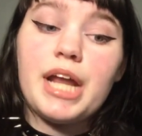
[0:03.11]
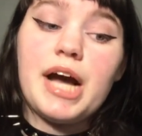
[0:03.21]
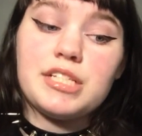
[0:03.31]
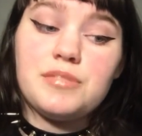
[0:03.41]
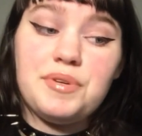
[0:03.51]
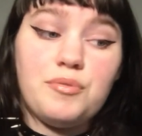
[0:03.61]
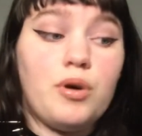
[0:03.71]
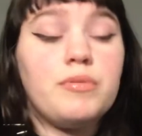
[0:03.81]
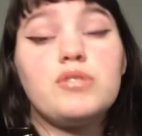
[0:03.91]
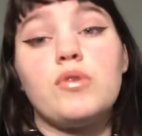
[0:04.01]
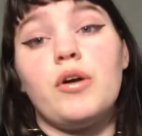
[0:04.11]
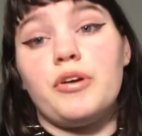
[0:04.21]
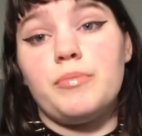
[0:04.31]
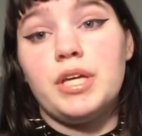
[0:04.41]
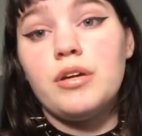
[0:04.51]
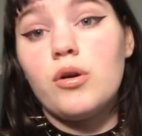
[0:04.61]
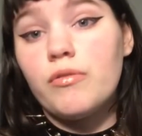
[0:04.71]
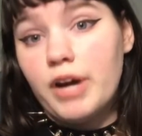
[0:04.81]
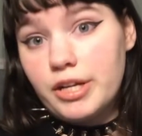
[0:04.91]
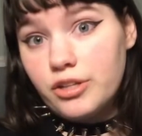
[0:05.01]
asked me what was wrong with me or if
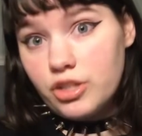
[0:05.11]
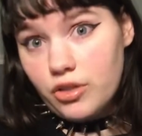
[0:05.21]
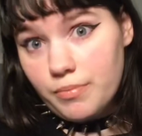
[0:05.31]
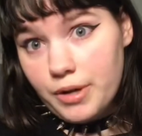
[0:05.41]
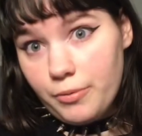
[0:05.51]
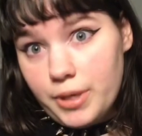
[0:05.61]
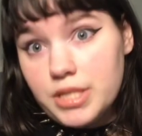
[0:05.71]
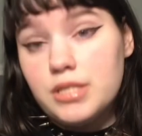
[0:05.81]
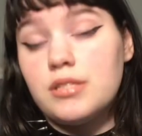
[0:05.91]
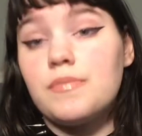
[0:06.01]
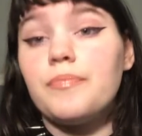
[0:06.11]
I could show them my wrists.